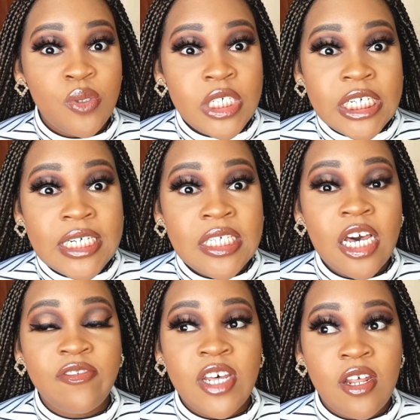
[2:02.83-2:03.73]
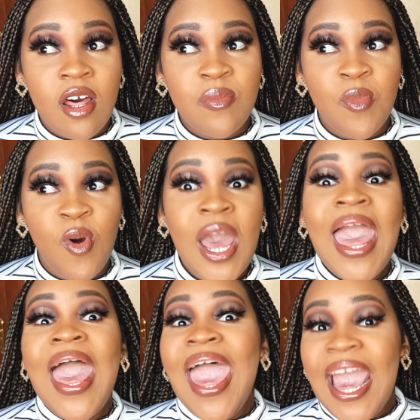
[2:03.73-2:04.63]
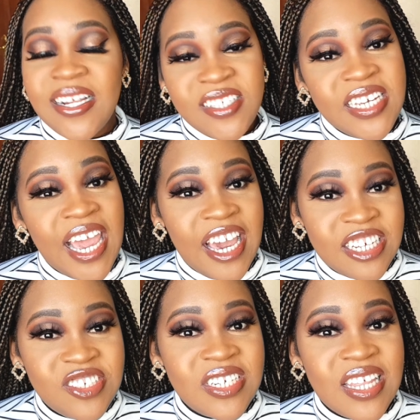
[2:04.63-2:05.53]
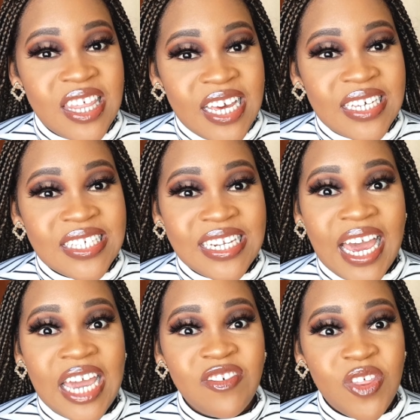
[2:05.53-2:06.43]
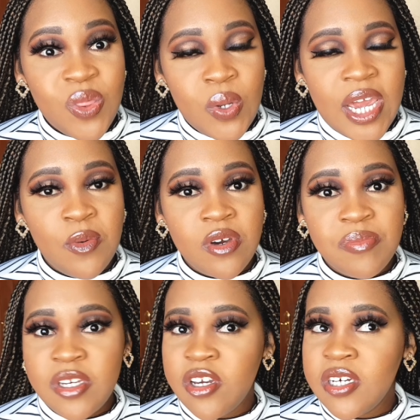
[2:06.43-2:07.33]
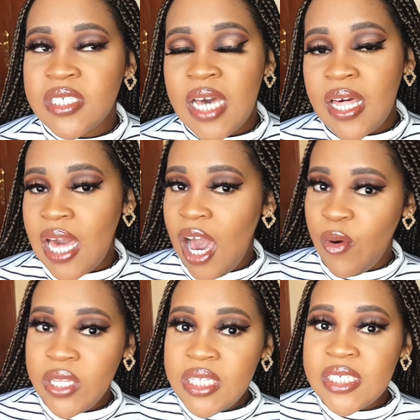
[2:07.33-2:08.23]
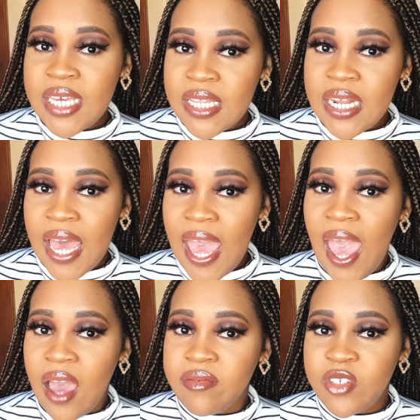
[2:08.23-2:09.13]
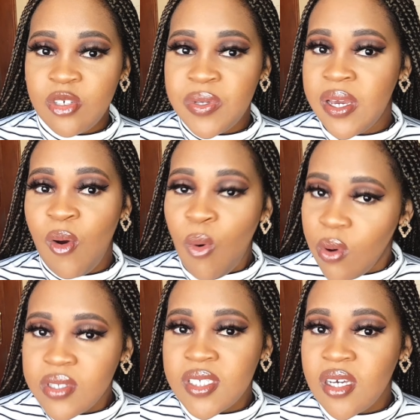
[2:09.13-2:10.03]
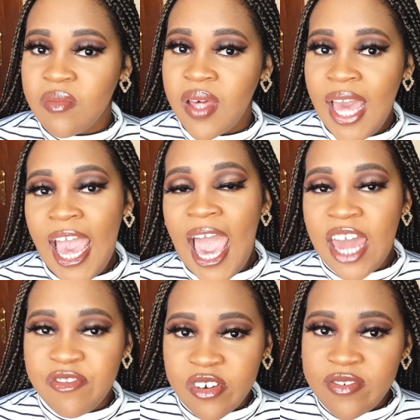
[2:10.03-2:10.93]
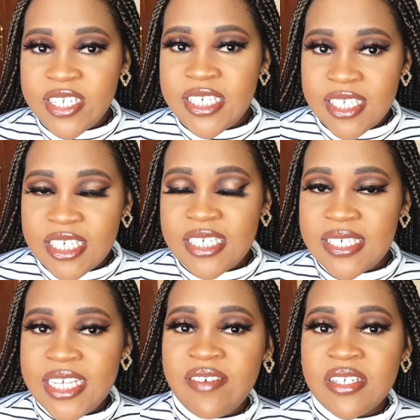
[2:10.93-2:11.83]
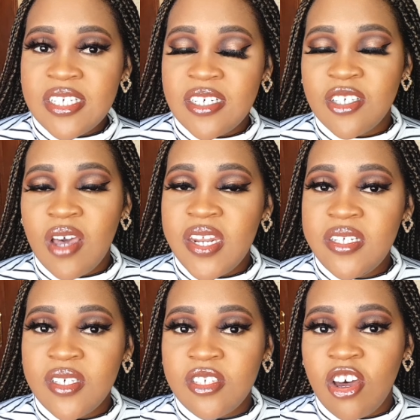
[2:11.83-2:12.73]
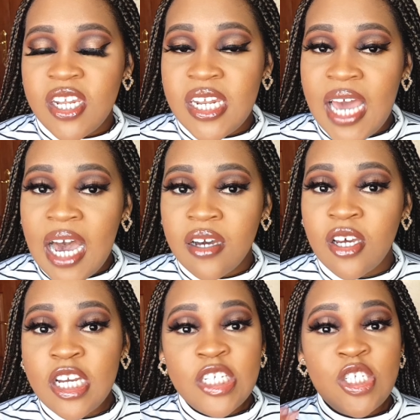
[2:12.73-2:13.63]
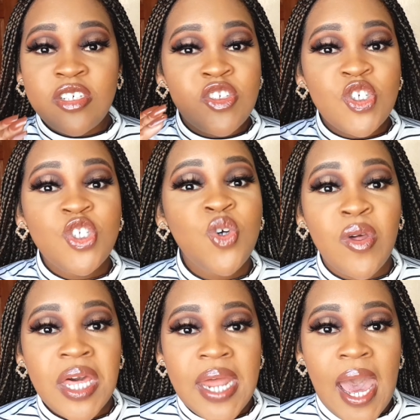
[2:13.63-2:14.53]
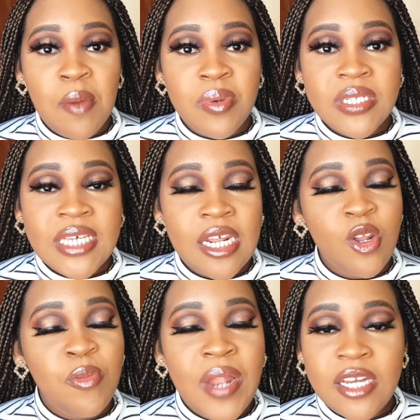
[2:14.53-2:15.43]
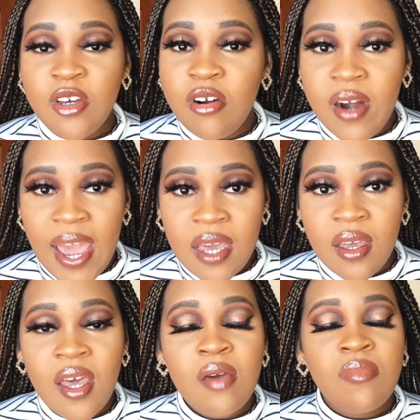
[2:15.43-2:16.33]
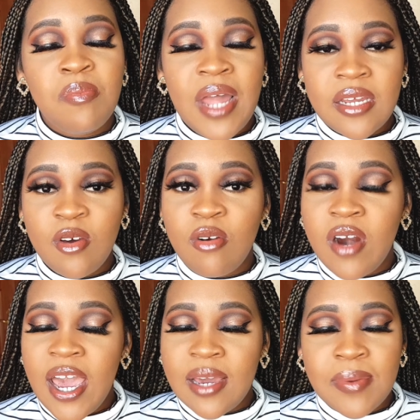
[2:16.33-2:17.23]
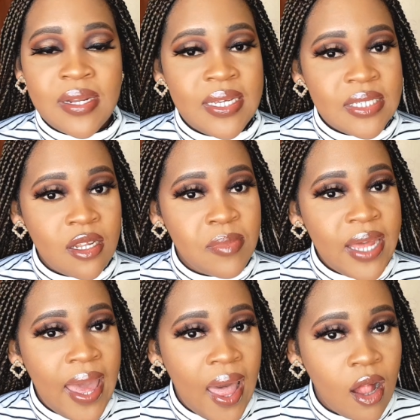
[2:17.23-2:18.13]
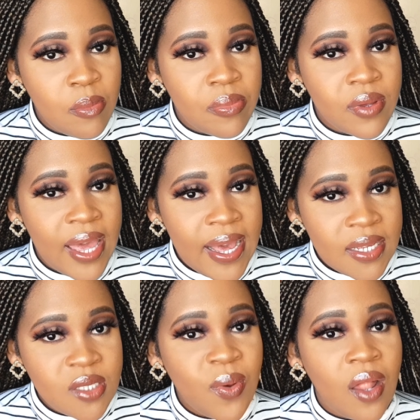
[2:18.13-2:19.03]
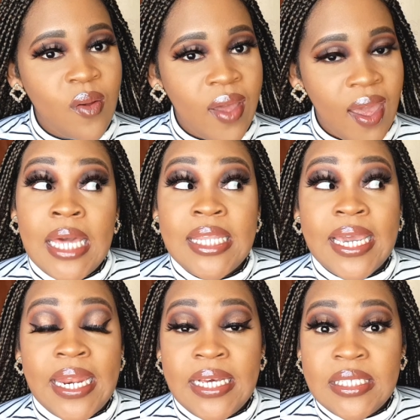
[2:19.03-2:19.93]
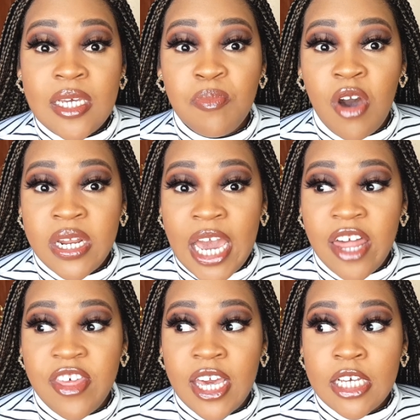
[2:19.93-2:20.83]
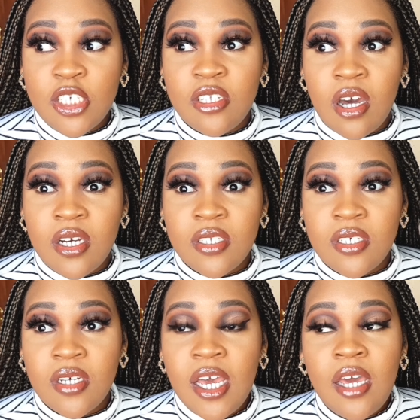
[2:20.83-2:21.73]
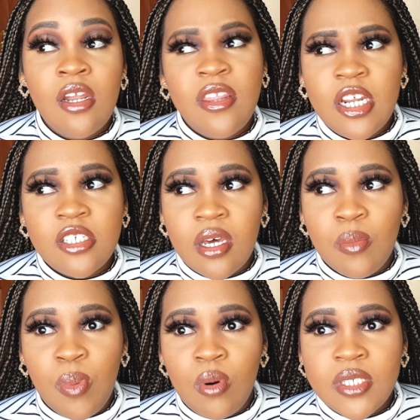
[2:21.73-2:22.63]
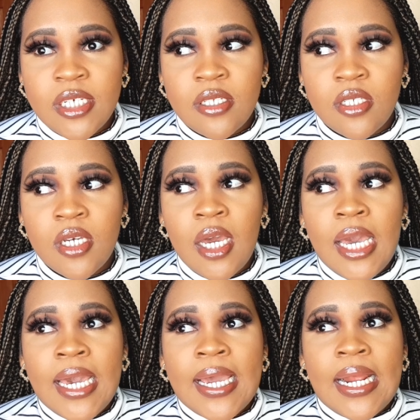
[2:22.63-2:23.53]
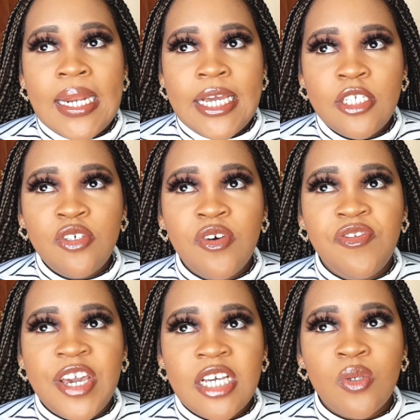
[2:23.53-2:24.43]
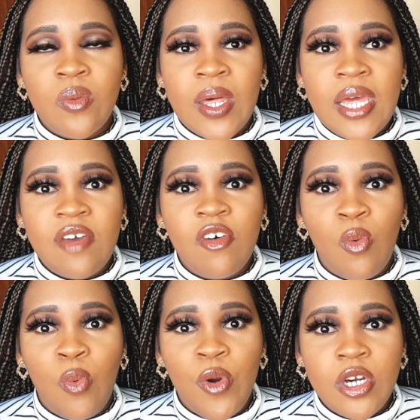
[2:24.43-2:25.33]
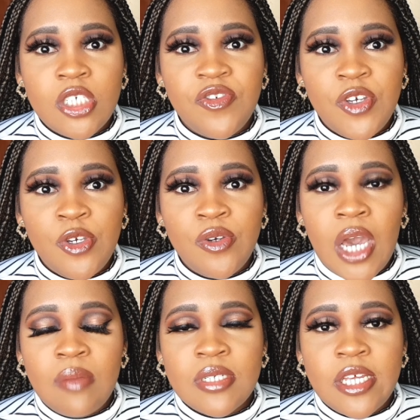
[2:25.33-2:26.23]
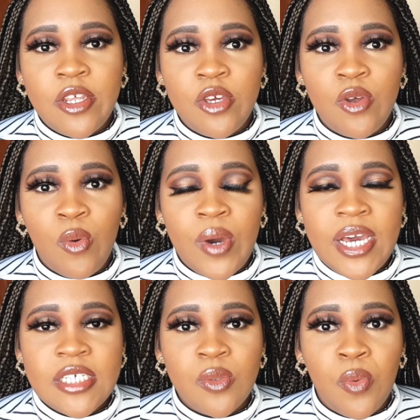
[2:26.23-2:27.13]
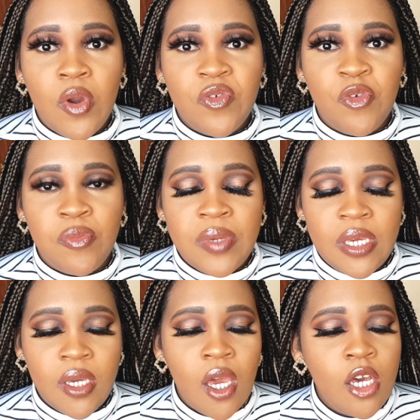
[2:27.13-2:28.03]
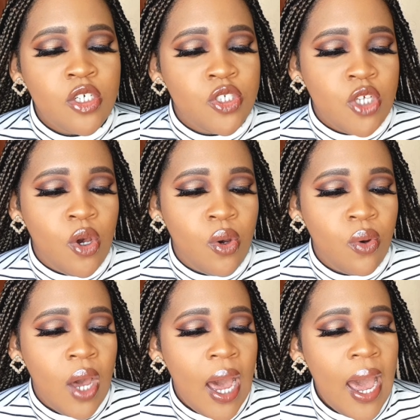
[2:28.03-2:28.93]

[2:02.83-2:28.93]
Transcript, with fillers: years I've done a lot more anti-aging things than I ever thought I would because I want the skin that I have to be awesome at 50, 60, 70. So I need to start now to ensure that happens. I don't know black don't crack, but black don't crack, but it needs a little bit of help as well, okay? The cleansing part I think is not, not that it's not important. Cleanse your face with whatever works for you. I'm just letting you know what has worked for me. So